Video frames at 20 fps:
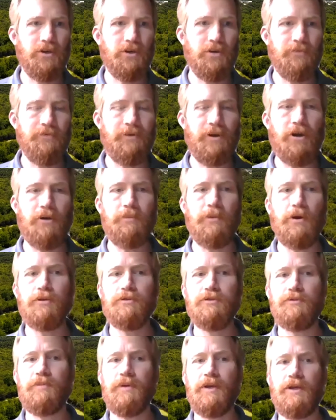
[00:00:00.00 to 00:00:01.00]
Could
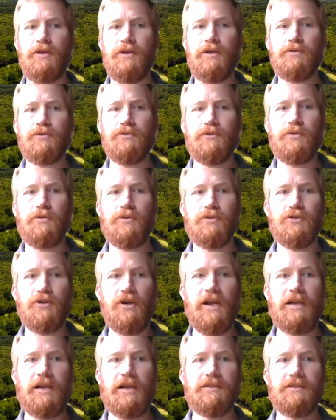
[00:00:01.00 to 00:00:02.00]
pheromones be used to
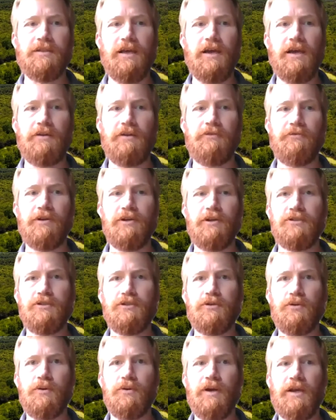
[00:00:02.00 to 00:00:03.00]
attract lionfish
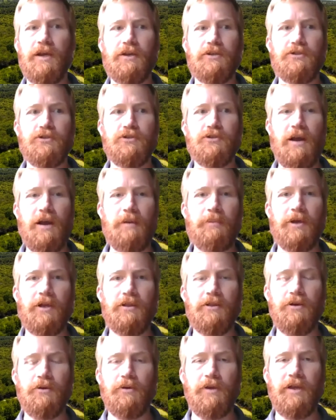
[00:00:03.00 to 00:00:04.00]
to a
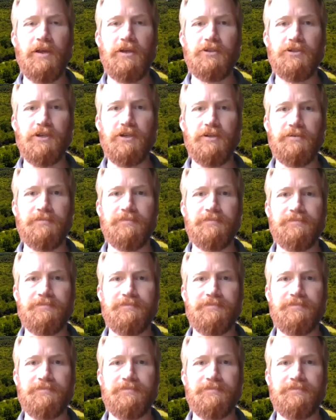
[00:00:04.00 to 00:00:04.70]
trapping location?